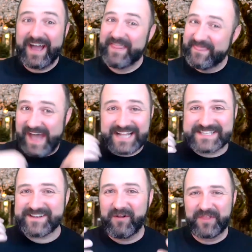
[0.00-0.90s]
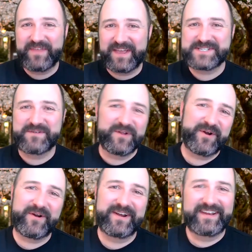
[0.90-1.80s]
and that's all the things you learned.